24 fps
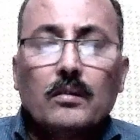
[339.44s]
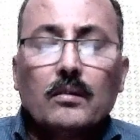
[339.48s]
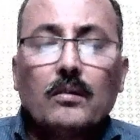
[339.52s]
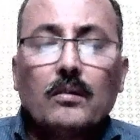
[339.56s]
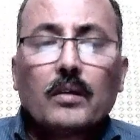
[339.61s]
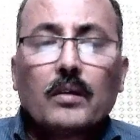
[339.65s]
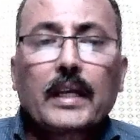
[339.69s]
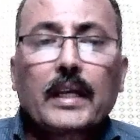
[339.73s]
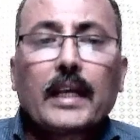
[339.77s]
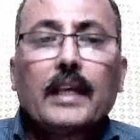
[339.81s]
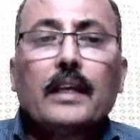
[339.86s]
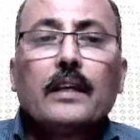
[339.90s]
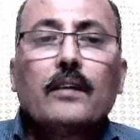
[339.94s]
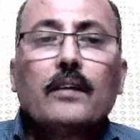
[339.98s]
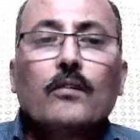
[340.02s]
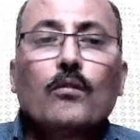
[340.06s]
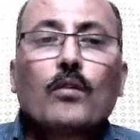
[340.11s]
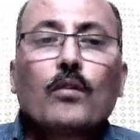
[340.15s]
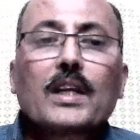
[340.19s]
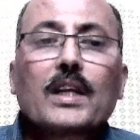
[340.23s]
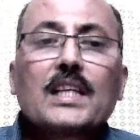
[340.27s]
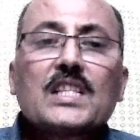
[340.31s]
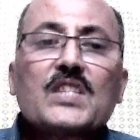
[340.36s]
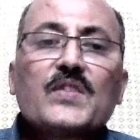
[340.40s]
Okay,
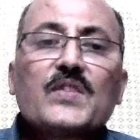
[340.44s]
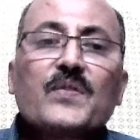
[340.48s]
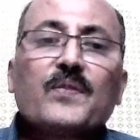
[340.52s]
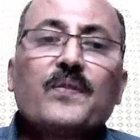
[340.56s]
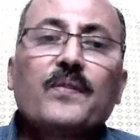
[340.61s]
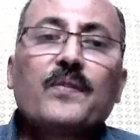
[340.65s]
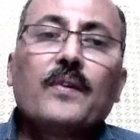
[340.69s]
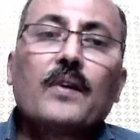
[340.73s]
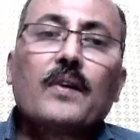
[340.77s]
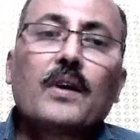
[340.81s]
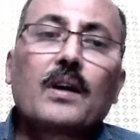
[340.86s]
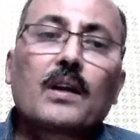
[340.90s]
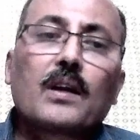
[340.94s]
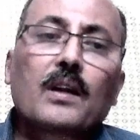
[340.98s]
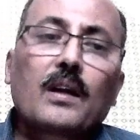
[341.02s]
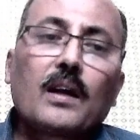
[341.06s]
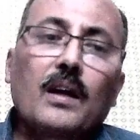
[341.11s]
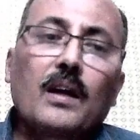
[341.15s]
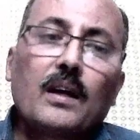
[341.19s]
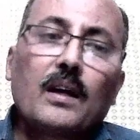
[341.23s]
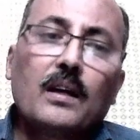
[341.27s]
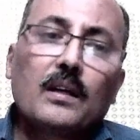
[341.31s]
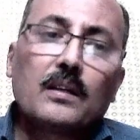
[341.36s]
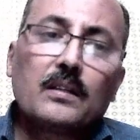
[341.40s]
what is
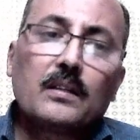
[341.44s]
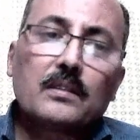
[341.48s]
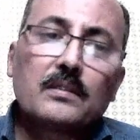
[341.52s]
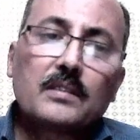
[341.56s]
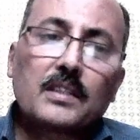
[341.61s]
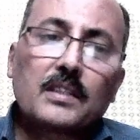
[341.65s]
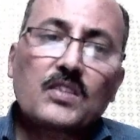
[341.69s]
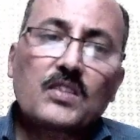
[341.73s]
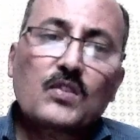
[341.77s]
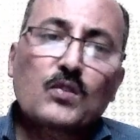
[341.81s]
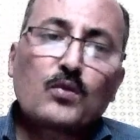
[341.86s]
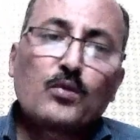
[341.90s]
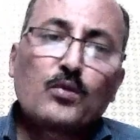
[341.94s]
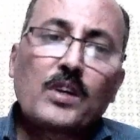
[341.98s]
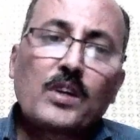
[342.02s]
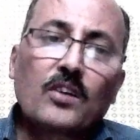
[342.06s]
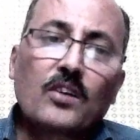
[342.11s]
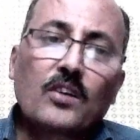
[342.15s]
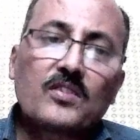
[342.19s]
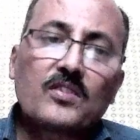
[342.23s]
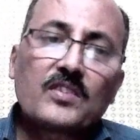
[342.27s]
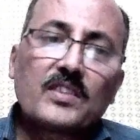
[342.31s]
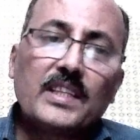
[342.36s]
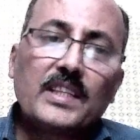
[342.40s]
for, just we have
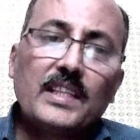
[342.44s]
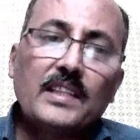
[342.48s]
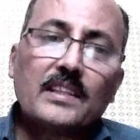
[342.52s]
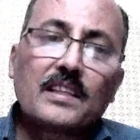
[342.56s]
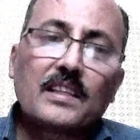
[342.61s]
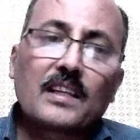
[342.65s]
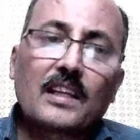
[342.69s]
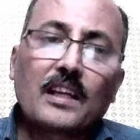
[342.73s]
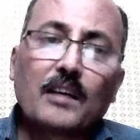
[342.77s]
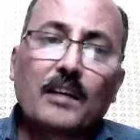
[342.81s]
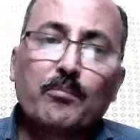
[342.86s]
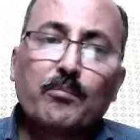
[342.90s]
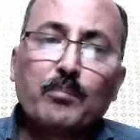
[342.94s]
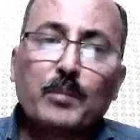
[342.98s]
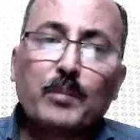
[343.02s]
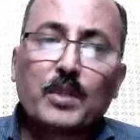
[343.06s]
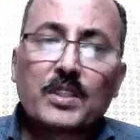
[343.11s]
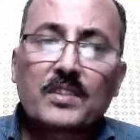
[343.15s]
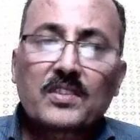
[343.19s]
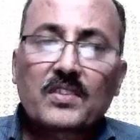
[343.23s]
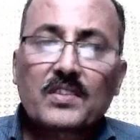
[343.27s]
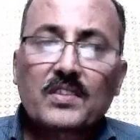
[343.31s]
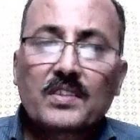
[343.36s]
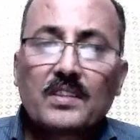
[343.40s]
seen the
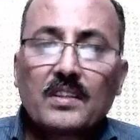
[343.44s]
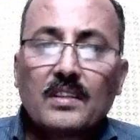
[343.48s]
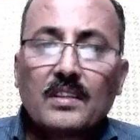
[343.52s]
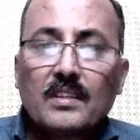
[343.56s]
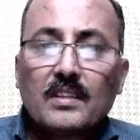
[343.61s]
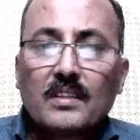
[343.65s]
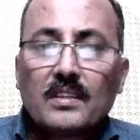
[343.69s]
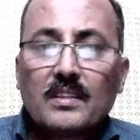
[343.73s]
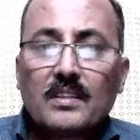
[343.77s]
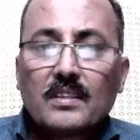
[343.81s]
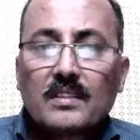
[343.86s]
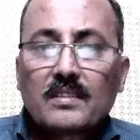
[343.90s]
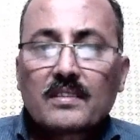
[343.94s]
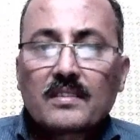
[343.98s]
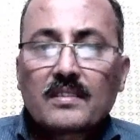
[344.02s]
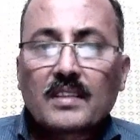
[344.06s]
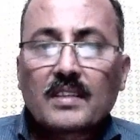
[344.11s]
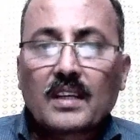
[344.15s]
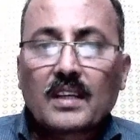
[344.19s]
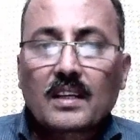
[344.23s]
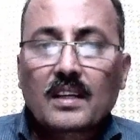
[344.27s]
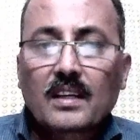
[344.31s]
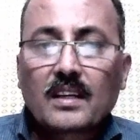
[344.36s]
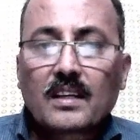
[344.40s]
numbers,
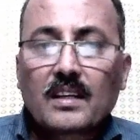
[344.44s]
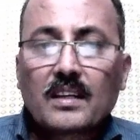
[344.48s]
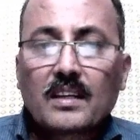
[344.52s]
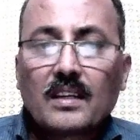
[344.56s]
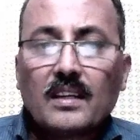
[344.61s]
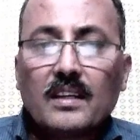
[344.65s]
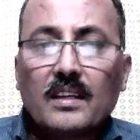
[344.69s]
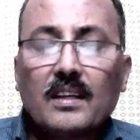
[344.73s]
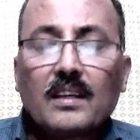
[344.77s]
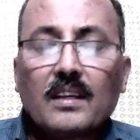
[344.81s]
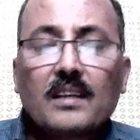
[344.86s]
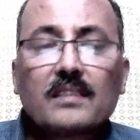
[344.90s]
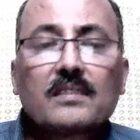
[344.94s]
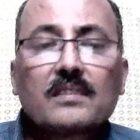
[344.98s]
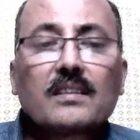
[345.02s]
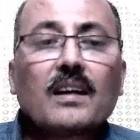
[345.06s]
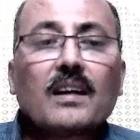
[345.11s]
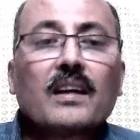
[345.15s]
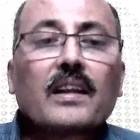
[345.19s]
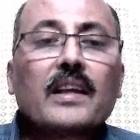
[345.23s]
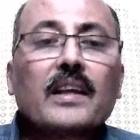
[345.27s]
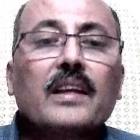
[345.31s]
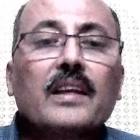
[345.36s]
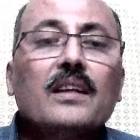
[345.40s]
circle,
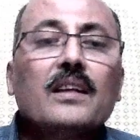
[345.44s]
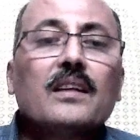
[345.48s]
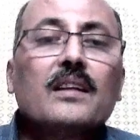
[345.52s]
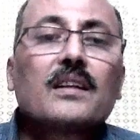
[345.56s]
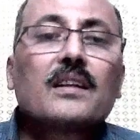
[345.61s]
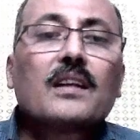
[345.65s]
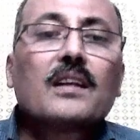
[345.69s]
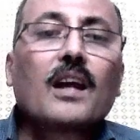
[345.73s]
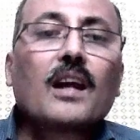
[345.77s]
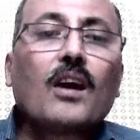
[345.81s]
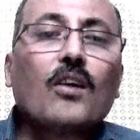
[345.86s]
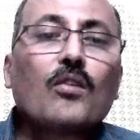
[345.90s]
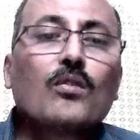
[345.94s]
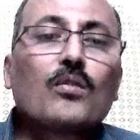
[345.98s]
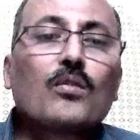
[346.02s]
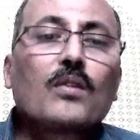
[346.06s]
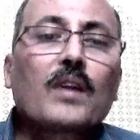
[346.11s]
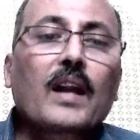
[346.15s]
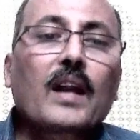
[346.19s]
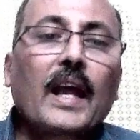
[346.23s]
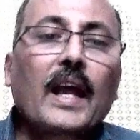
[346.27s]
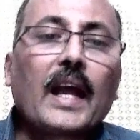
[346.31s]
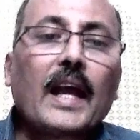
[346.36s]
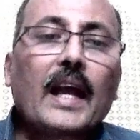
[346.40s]
now
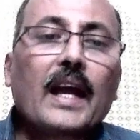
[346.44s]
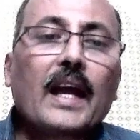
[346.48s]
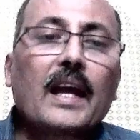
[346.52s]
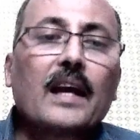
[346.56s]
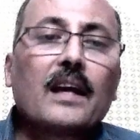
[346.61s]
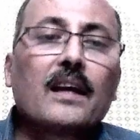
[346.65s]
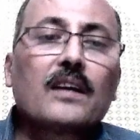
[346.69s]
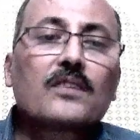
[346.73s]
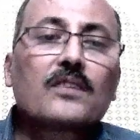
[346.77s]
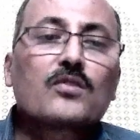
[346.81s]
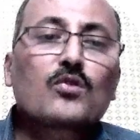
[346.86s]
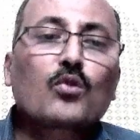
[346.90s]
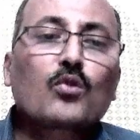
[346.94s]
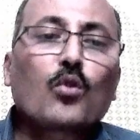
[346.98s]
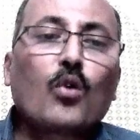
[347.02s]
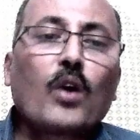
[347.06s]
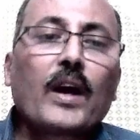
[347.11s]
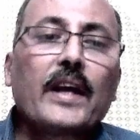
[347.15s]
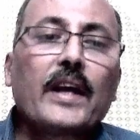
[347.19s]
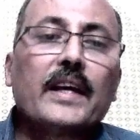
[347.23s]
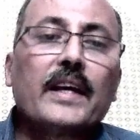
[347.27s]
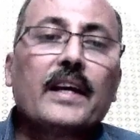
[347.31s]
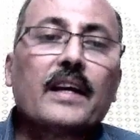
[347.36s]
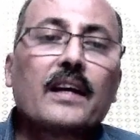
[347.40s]

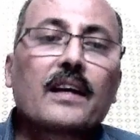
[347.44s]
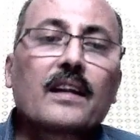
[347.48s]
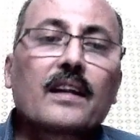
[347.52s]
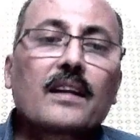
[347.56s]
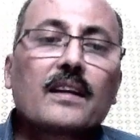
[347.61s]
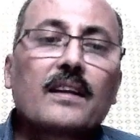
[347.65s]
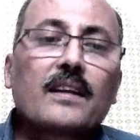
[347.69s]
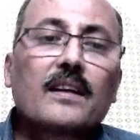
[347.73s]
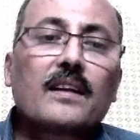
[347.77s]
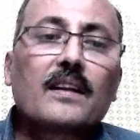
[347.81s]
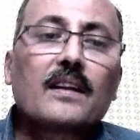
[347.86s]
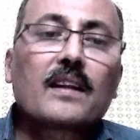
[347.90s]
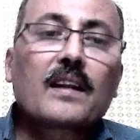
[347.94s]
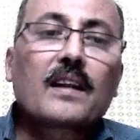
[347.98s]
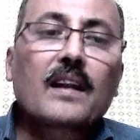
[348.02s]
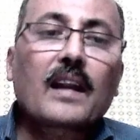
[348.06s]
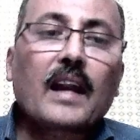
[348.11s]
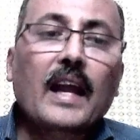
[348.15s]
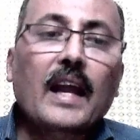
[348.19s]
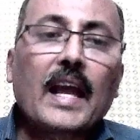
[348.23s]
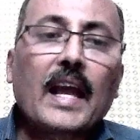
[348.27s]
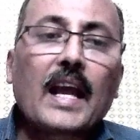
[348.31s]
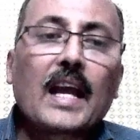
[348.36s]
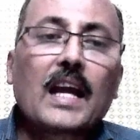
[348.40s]
square,
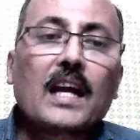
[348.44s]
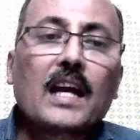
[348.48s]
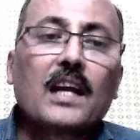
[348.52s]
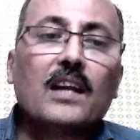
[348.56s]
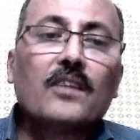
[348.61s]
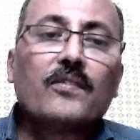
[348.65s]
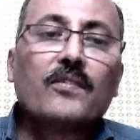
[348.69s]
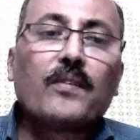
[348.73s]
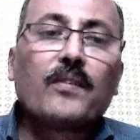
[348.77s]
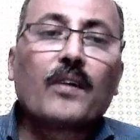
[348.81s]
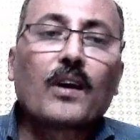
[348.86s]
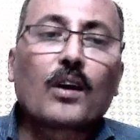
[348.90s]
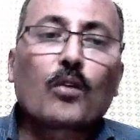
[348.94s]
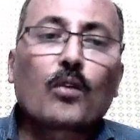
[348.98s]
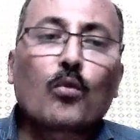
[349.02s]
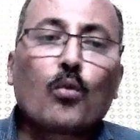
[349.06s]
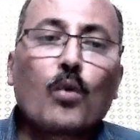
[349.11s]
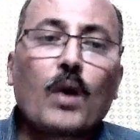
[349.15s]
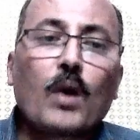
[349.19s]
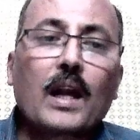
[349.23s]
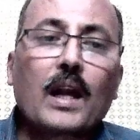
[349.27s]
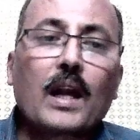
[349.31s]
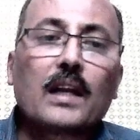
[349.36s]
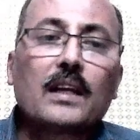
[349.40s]
triangle for
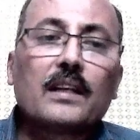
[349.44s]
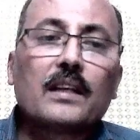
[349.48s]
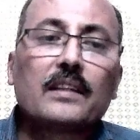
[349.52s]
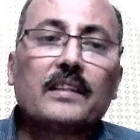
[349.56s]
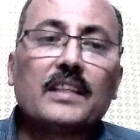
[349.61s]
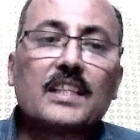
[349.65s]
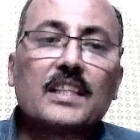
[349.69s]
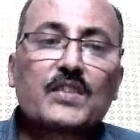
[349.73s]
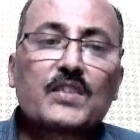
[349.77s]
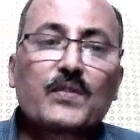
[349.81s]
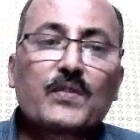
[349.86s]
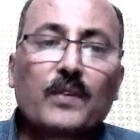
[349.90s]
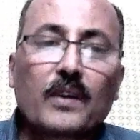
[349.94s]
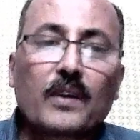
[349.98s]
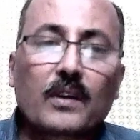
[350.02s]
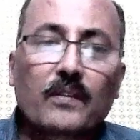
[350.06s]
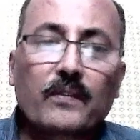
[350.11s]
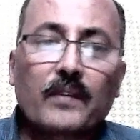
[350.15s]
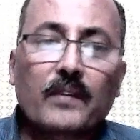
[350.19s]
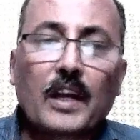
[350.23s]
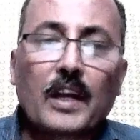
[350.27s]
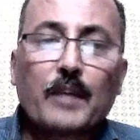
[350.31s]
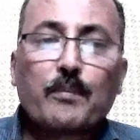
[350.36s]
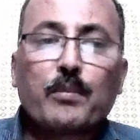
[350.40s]
1, this for
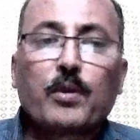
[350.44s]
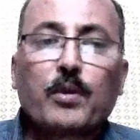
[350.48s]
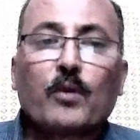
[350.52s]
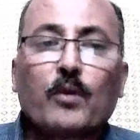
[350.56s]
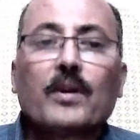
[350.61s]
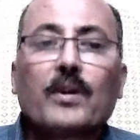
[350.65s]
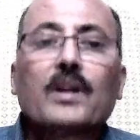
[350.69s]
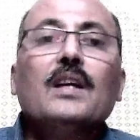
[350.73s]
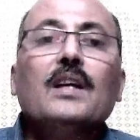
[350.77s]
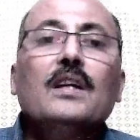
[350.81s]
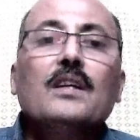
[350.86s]
5 power,